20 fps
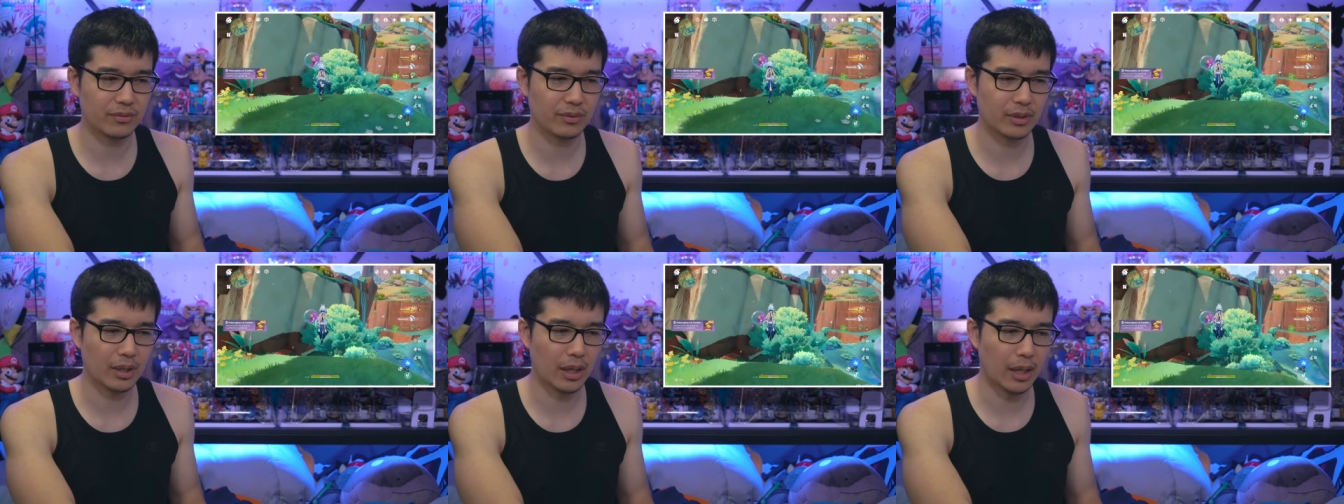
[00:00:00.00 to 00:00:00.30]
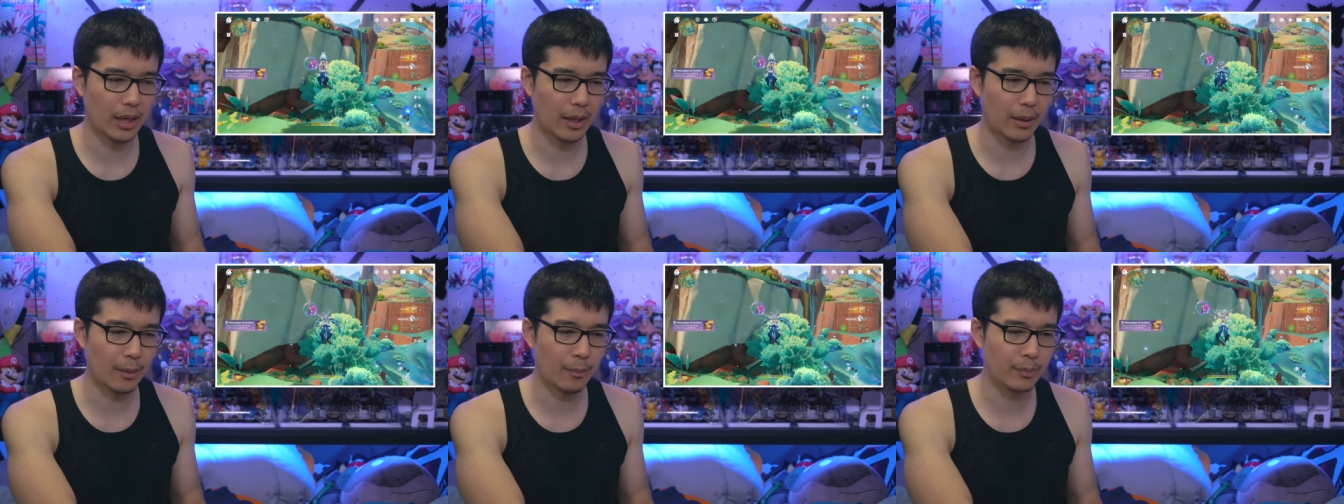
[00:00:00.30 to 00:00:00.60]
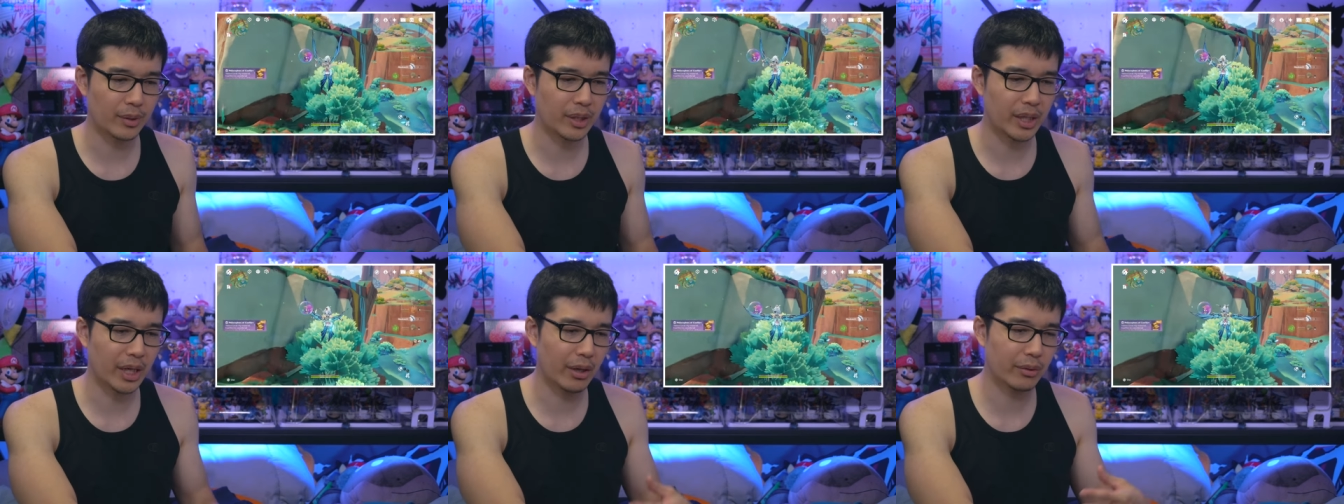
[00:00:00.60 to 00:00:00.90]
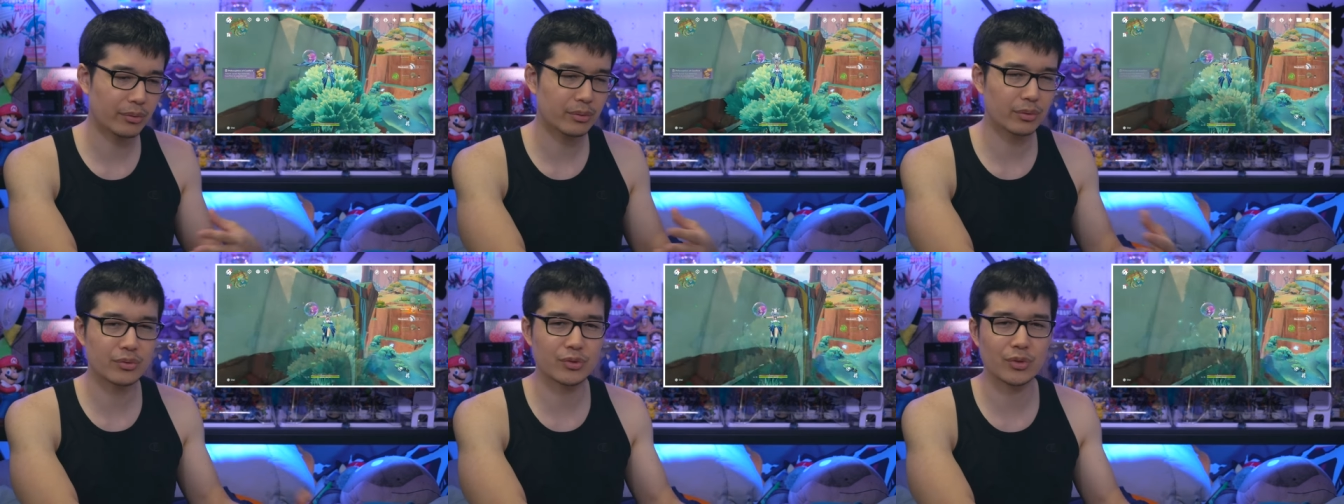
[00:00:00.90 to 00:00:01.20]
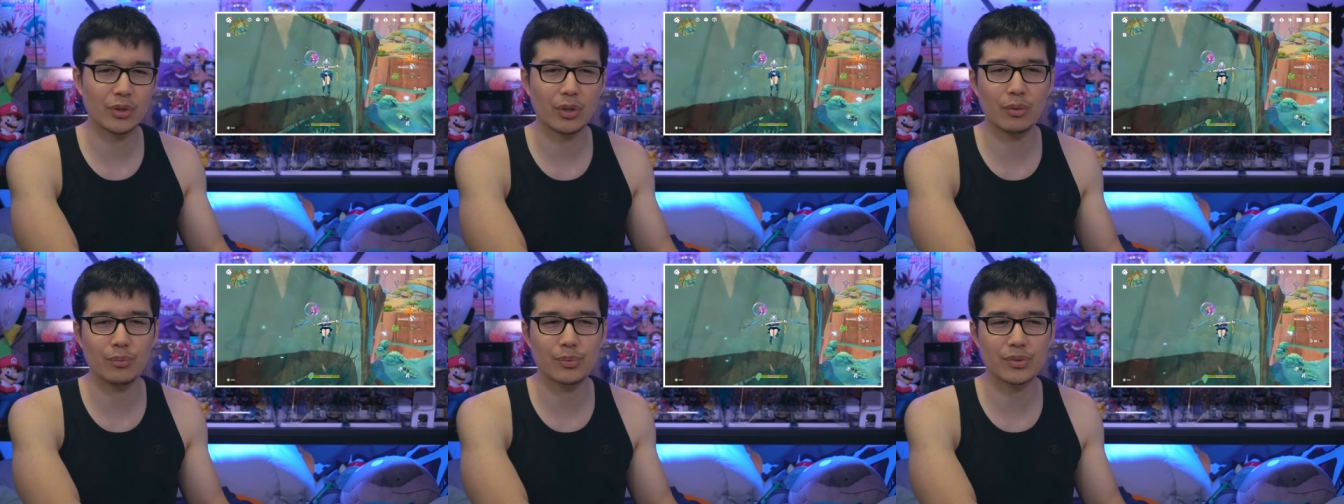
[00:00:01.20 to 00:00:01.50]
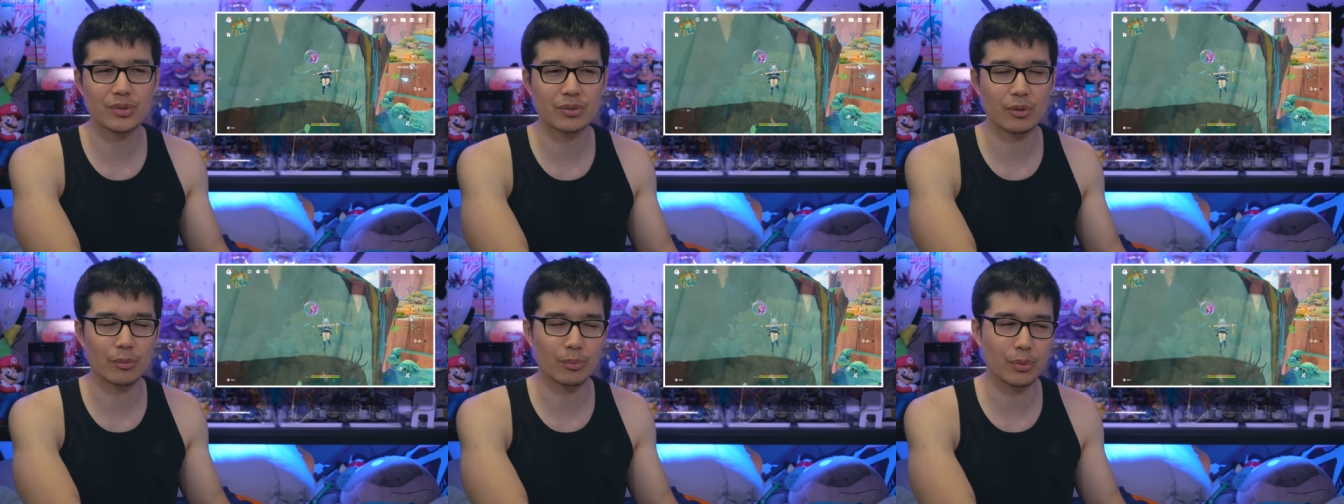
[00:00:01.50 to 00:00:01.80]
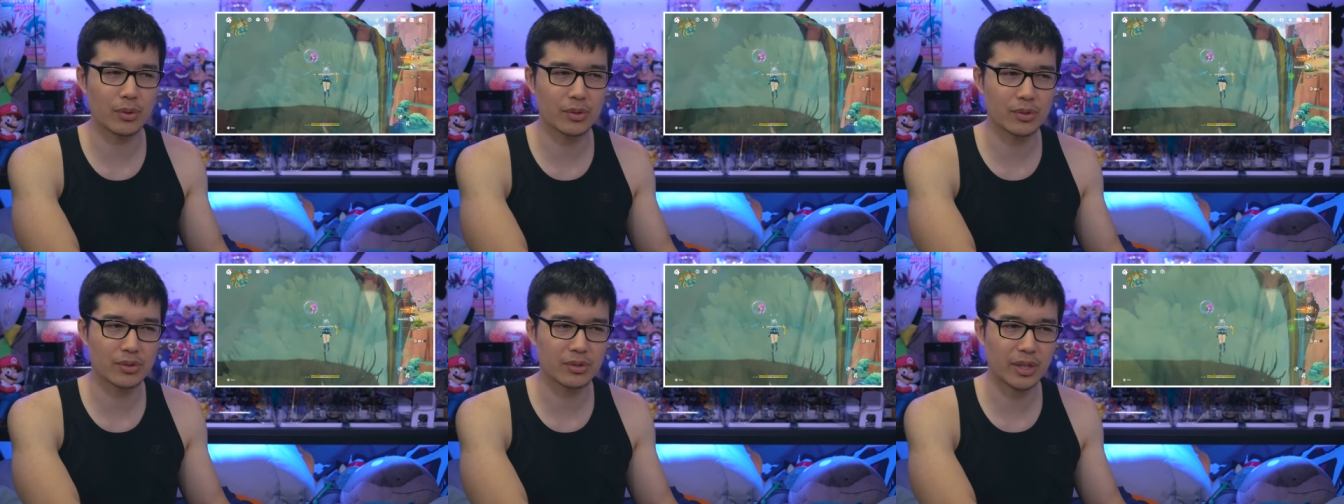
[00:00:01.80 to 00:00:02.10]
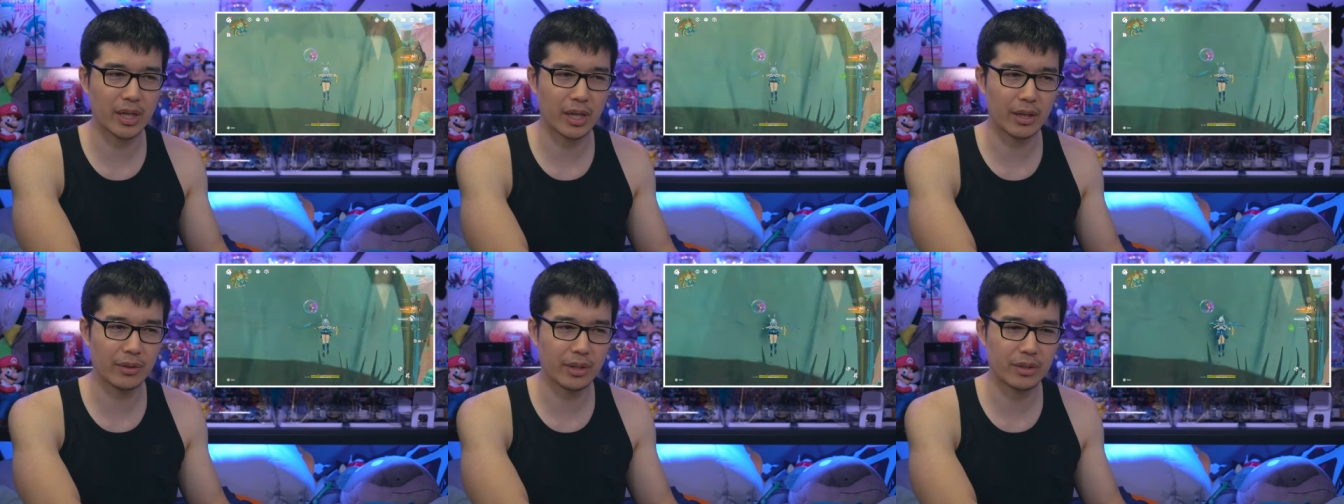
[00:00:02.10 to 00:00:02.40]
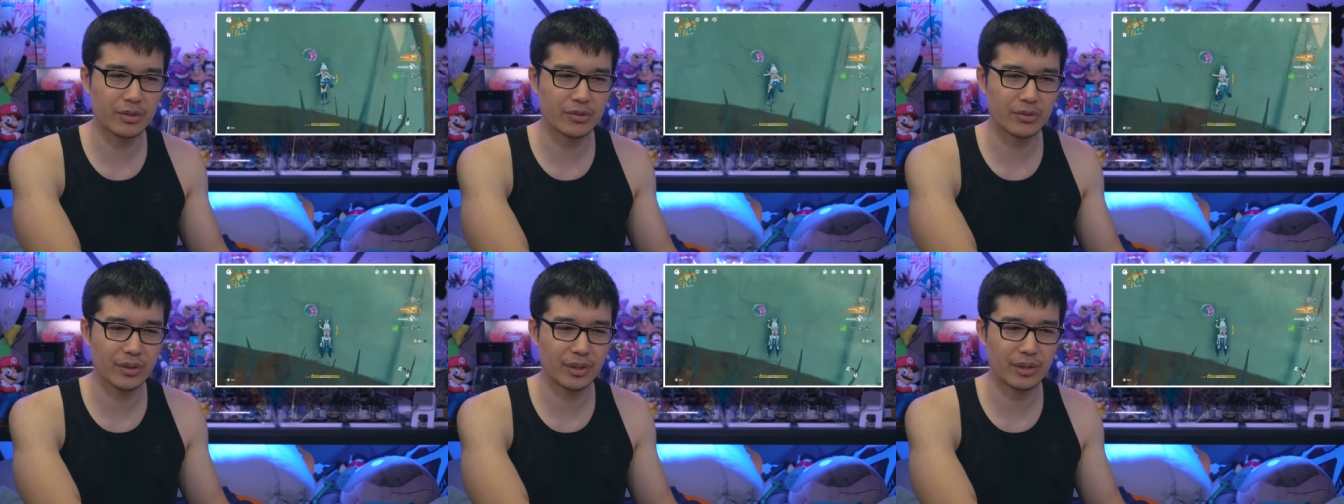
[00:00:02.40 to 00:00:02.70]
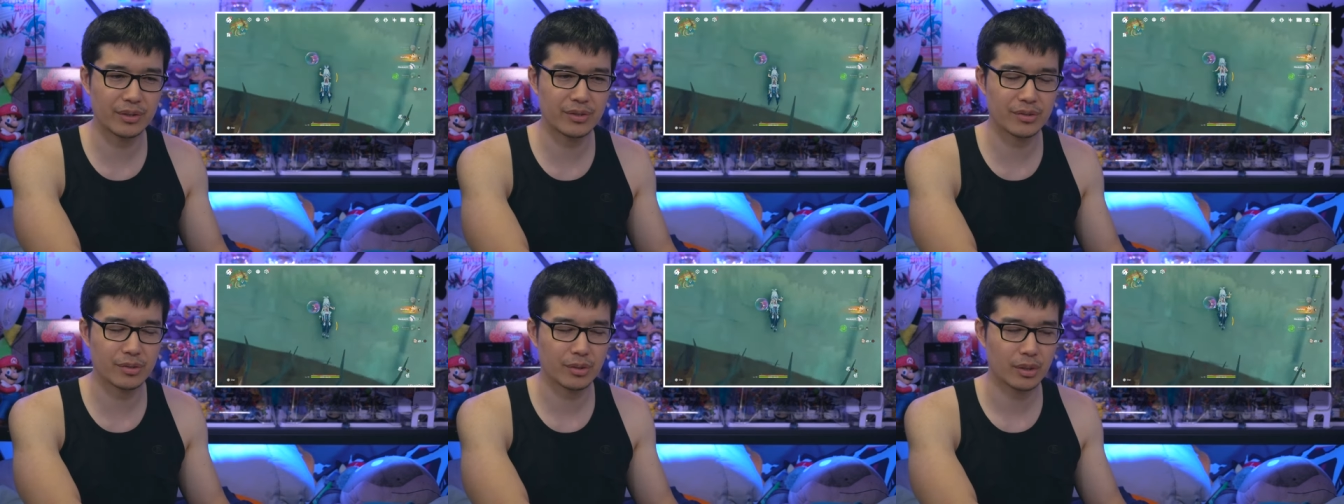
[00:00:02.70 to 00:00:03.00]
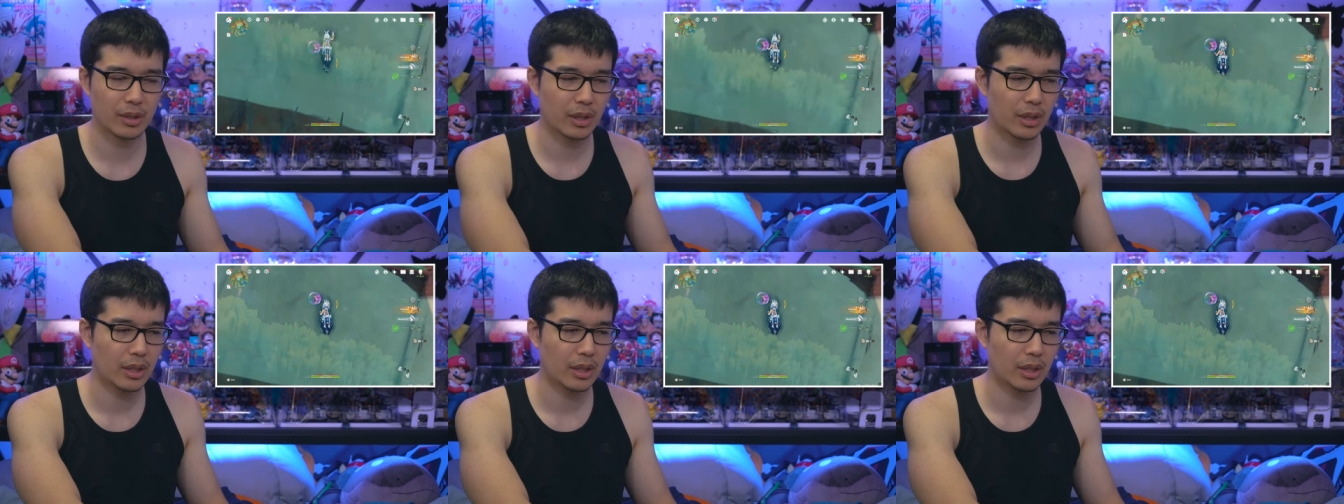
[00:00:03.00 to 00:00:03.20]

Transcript: um, character tropes or personality traits